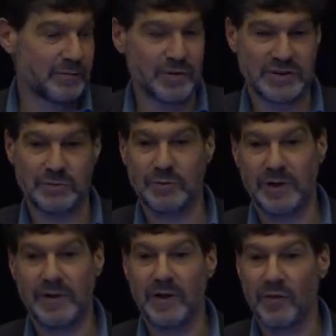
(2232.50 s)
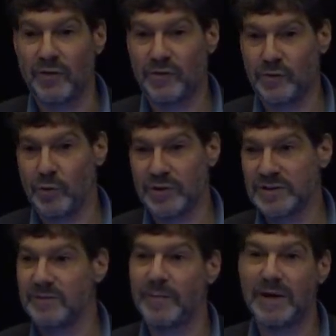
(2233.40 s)
Presumably they are the source
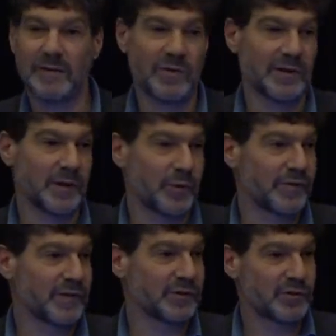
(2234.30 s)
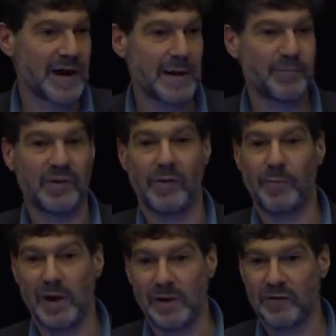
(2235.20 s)
of many of the linguistic traps and the
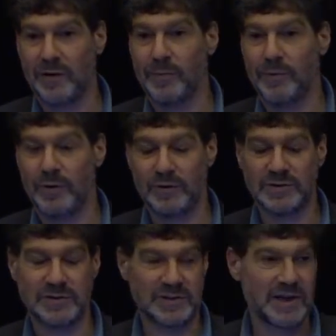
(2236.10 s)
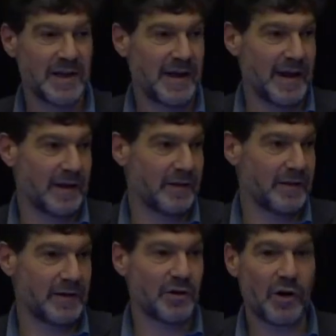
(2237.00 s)
policy proposals and
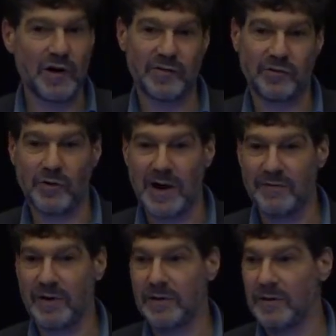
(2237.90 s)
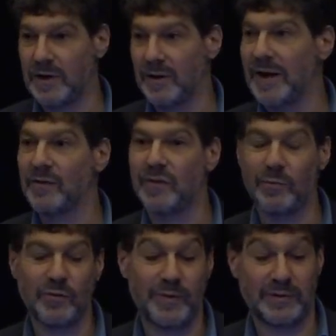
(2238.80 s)
the cost driving that allows the
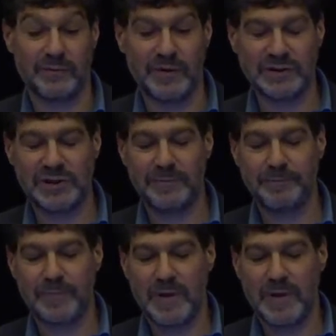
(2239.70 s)
movement to function.